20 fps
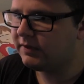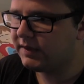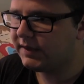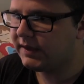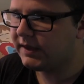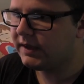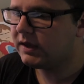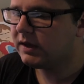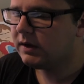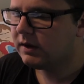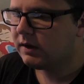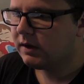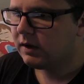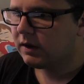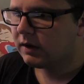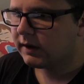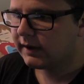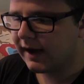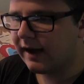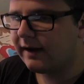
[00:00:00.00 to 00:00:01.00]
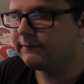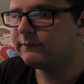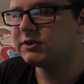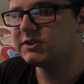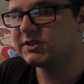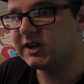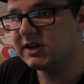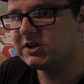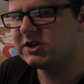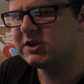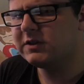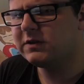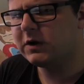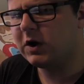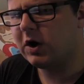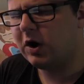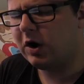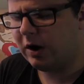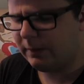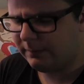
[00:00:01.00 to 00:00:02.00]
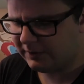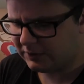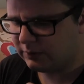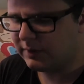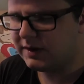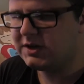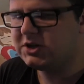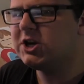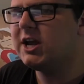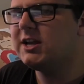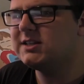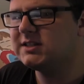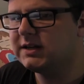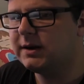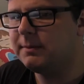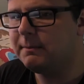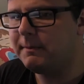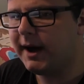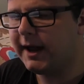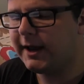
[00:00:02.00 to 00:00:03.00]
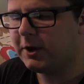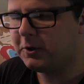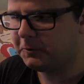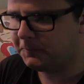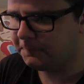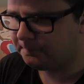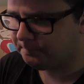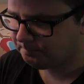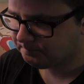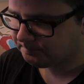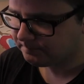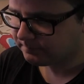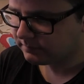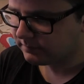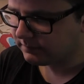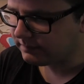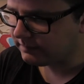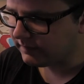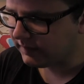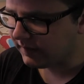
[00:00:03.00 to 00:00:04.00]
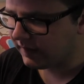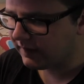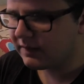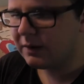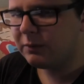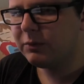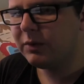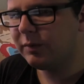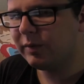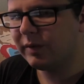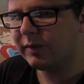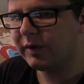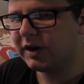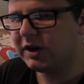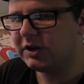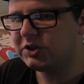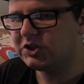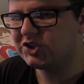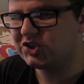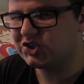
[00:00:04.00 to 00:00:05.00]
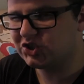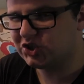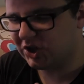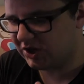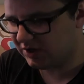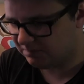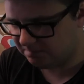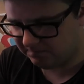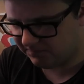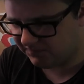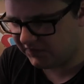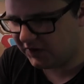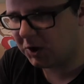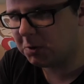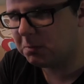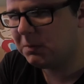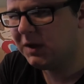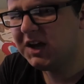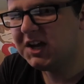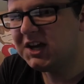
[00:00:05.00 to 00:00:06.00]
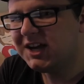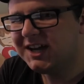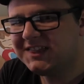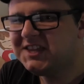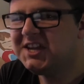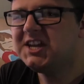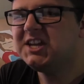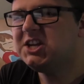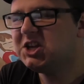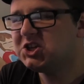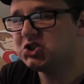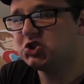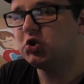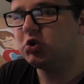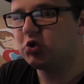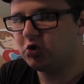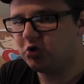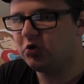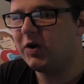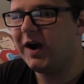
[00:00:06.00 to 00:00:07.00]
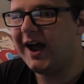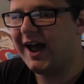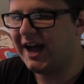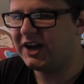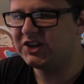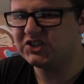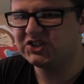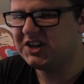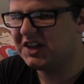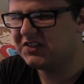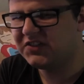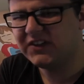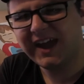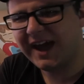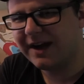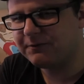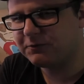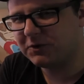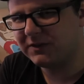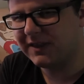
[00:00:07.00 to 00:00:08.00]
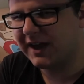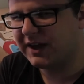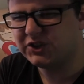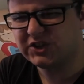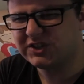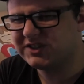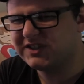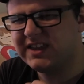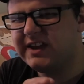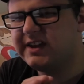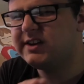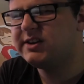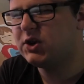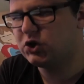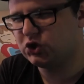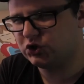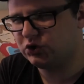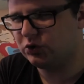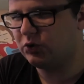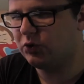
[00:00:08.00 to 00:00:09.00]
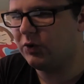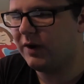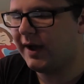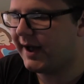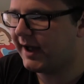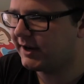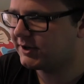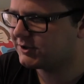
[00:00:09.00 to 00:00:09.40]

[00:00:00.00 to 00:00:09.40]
the conversation in the car between Jason and Michael, and then we were going to just film the initial crash. Nothing after that, just the initial crash.